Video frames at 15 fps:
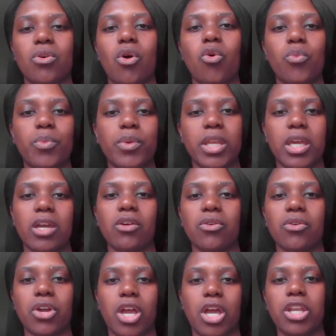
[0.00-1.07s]
opening
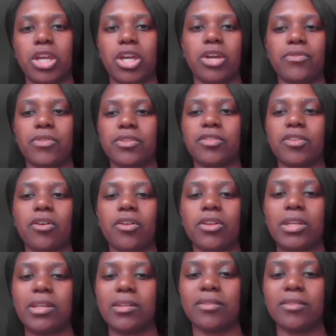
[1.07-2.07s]
or cutting of the skull in